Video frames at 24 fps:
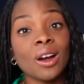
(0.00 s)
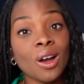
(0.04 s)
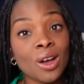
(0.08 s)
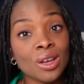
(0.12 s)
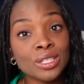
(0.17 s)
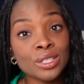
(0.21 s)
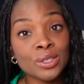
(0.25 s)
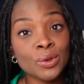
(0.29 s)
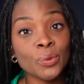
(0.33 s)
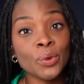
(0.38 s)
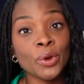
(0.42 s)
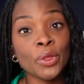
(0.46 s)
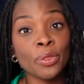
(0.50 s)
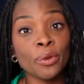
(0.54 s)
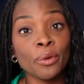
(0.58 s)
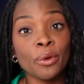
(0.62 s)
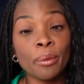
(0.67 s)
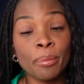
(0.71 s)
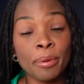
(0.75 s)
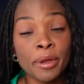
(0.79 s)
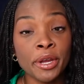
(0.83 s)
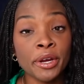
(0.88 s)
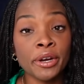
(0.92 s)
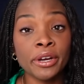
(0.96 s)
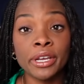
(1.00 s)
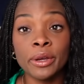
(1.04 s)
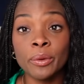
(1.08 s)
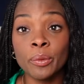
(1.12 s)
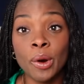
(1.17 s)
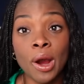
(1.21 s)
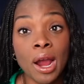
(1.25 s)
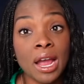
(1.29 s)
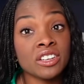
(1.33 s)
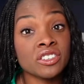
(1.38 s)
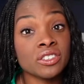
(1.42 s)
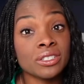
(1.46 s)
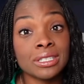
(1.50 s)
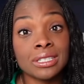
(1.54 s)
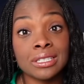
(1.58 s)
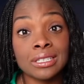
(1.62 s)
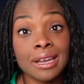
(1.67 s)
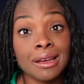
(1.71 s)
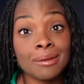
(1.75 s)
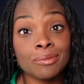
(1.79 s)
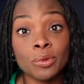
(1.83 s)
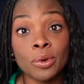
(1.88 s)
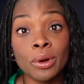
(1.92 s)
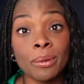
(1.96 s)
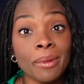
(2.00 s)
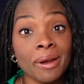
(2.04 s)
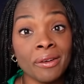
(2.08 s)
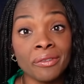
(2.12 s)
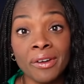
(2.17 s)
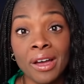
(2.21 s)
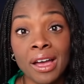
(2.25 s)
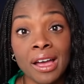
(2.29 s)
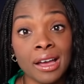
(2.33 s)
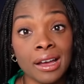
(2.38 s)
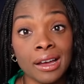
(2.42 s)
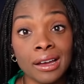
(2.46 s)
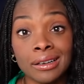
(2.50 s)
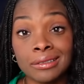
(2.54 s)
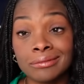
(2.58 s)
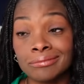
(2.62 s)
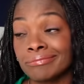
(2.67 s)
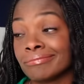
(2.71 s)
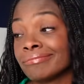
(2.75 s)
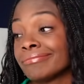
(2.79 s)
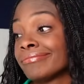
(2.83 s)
also went through a period where I just stopped wearing my faja.